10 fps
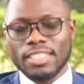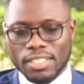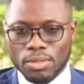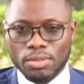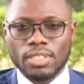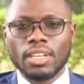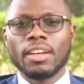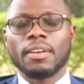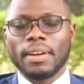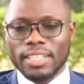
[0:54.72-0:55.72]
Institute
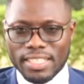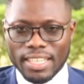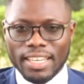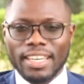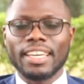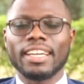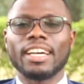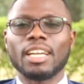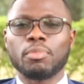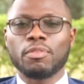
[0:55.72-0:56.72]
right here in
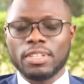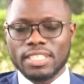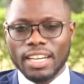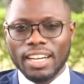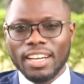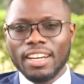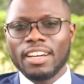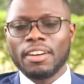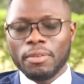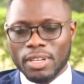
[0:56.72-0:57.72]
Ghana. Professor
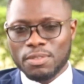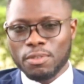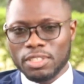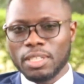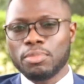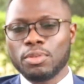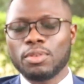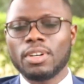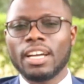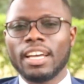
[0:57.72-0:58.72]
Ransford Yaw Gyampo
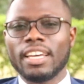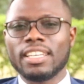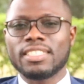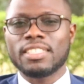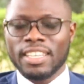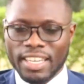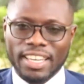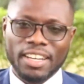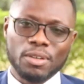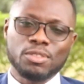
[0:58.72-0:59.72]
is
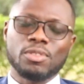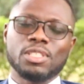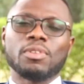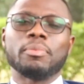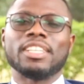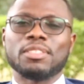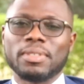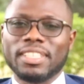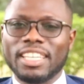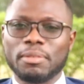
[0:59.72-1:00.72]
here on 21
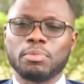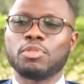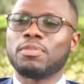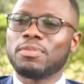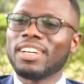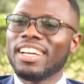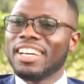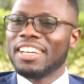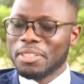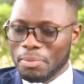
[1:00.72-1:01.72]
Minutes with KKB. Prof,
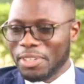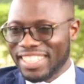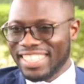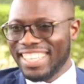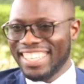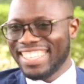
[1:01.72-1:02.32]
good morning.